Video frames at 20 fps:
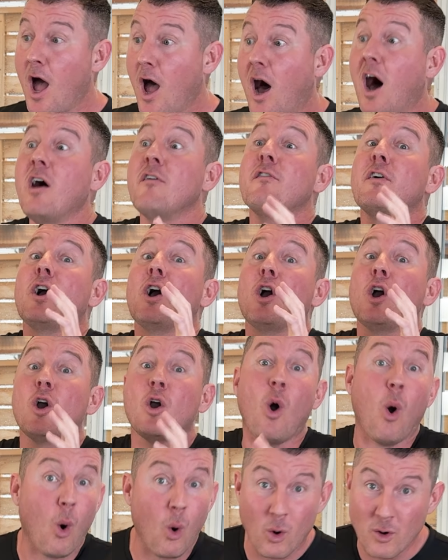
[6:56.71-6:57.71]
Of
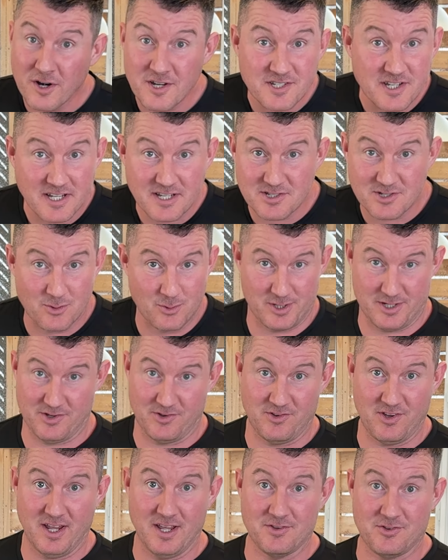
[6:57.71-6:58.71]
course he's going to
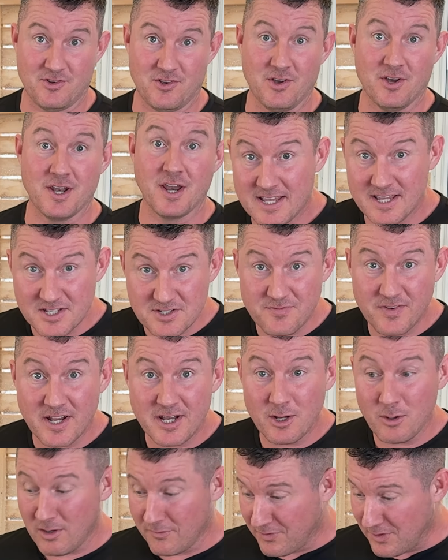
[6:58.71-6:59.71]
say it's good. His
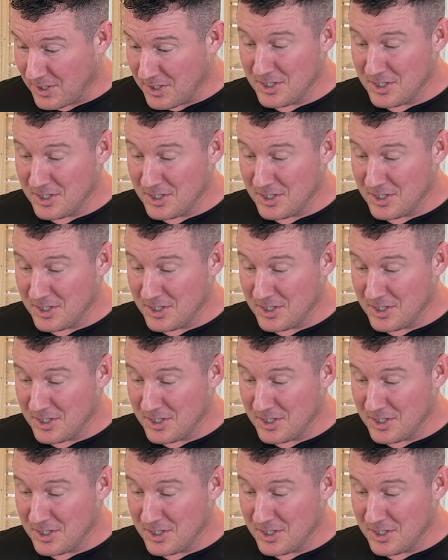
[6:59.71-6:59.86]
video of the